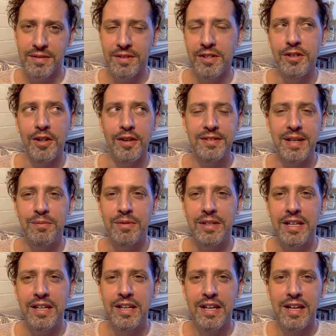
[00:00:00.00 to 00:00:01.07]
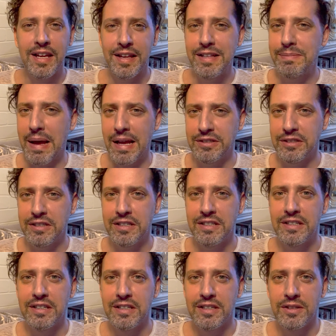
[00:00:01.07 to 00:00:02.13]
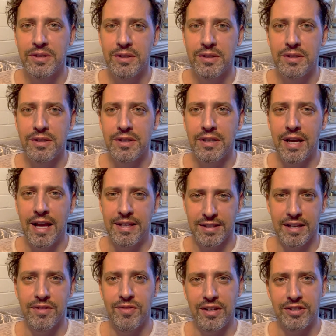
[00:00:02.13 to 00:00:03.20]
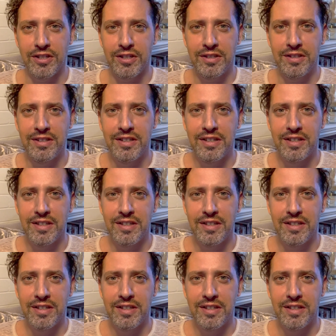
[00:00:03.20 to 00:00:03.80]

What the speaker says: You know, if somebody is passionate, has conviction,